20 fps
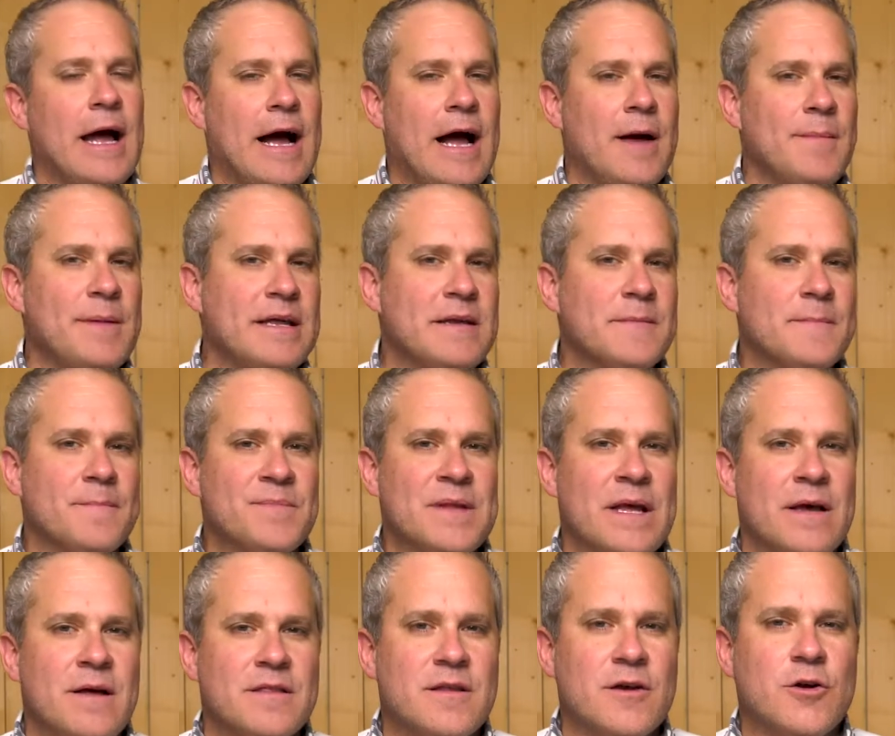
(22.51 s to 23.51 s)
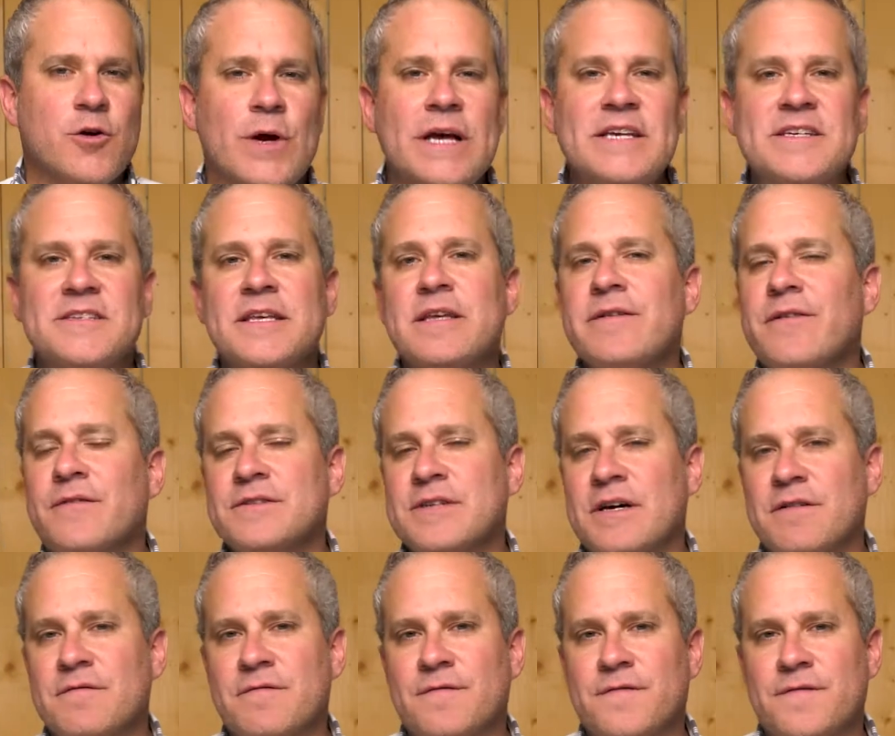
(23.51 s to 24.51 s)
I mean, the craziest thing you've ever
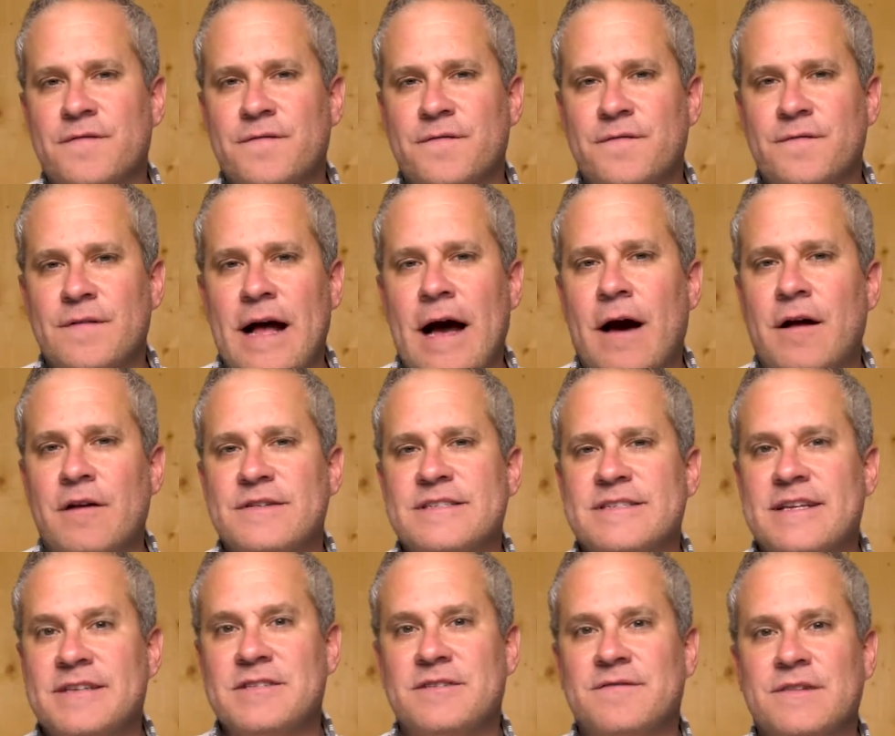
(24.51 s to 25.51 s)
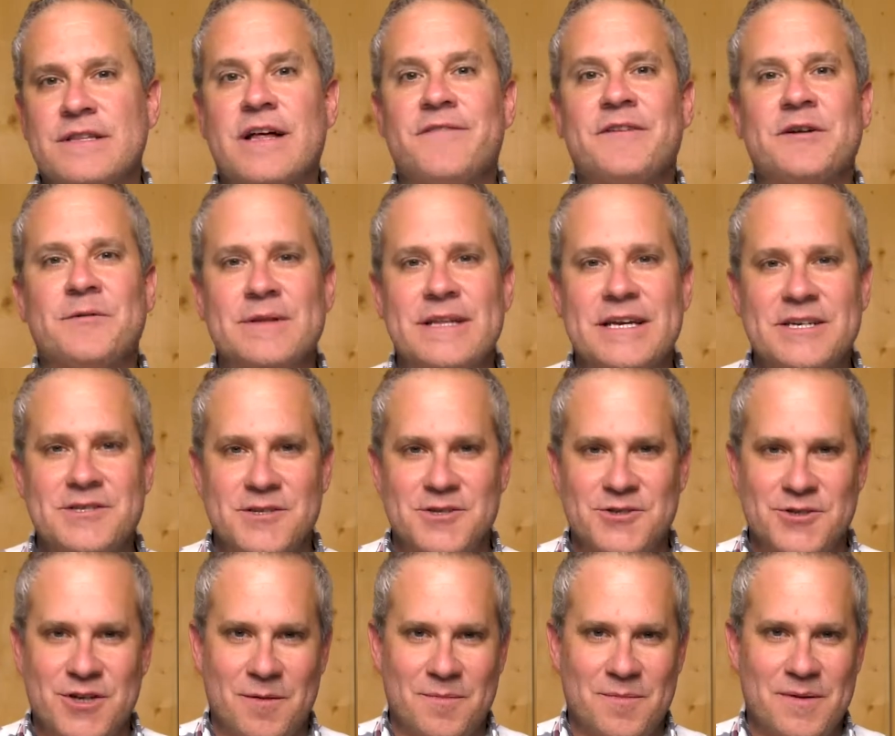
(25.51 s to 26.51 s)
done out of a sense of a loving
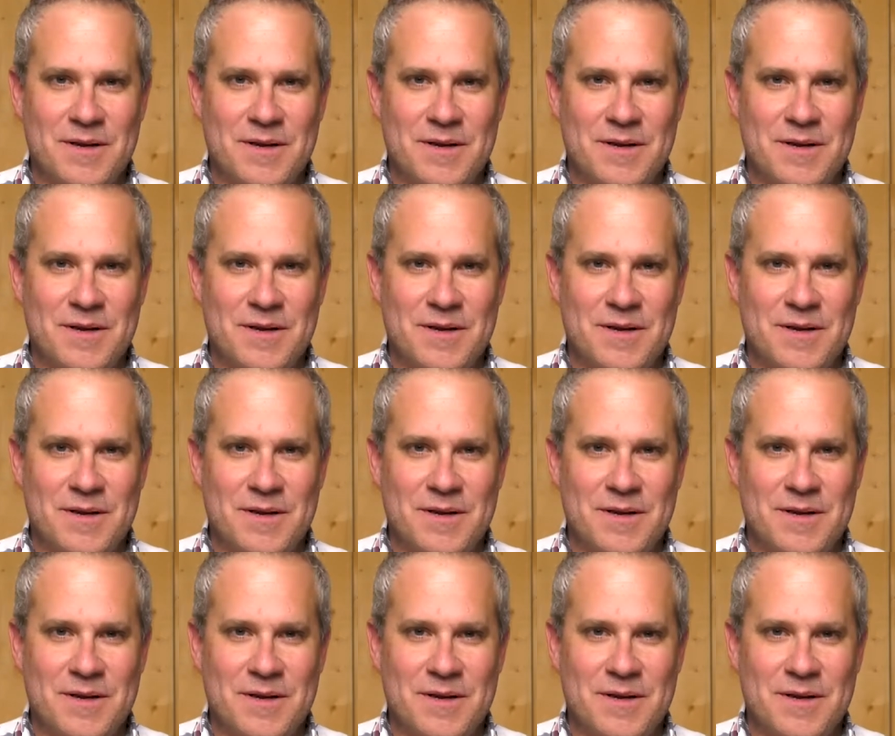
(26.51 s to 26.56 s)
relationship.